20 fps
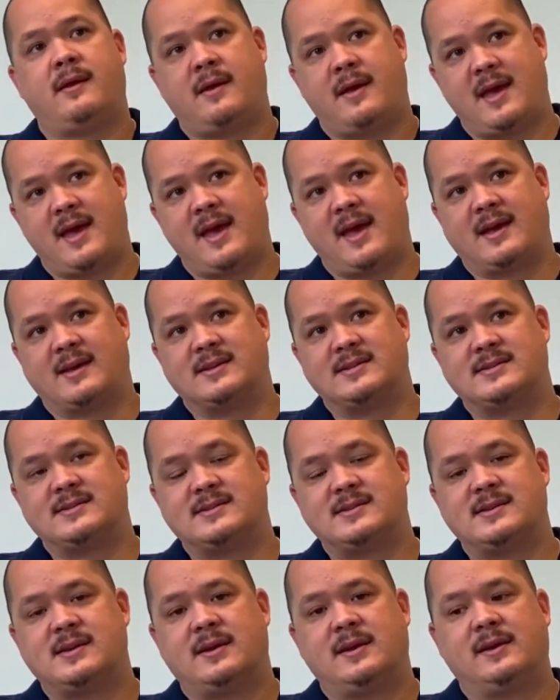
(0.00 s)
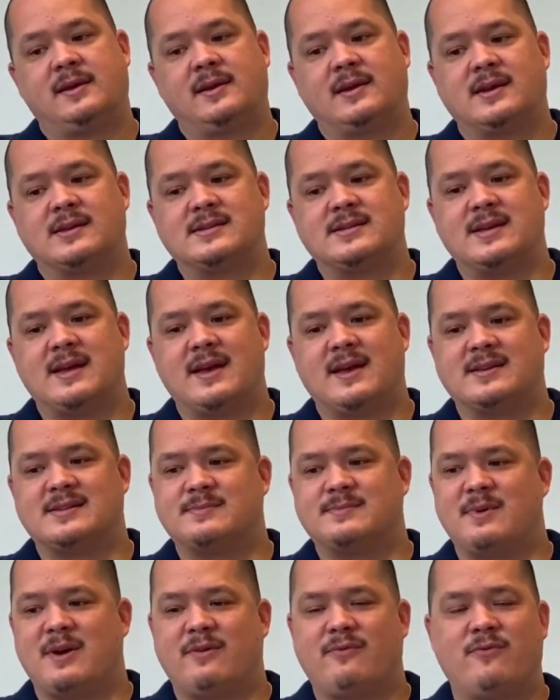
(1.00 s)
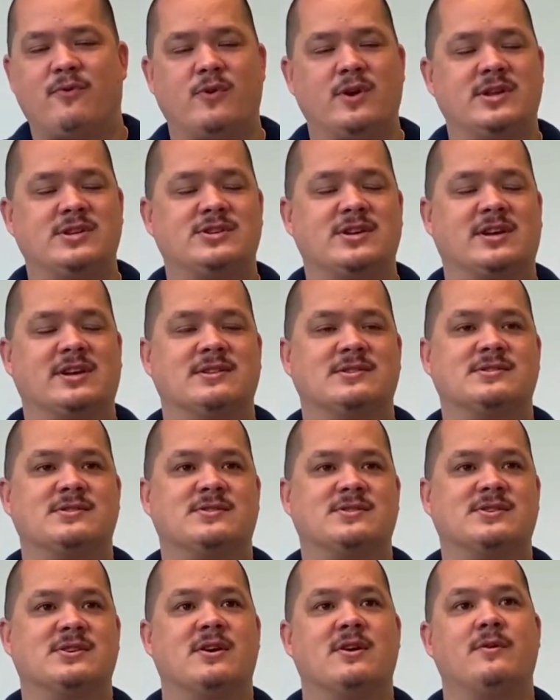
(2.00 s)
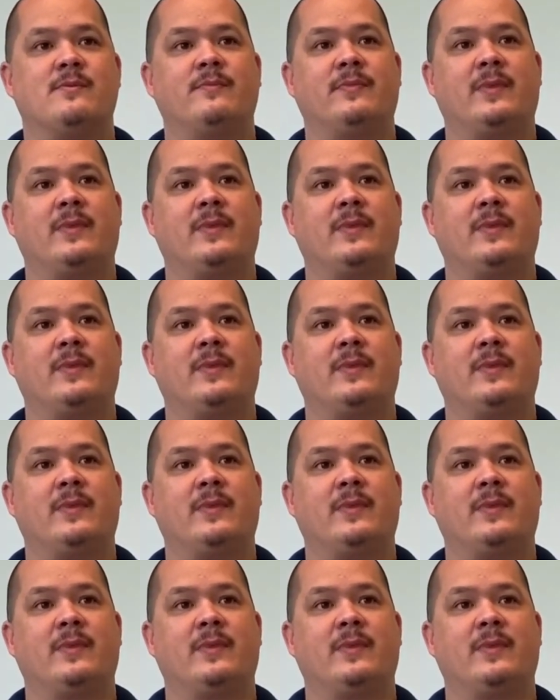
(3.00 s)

eggs, because he has about 40 chickens or so.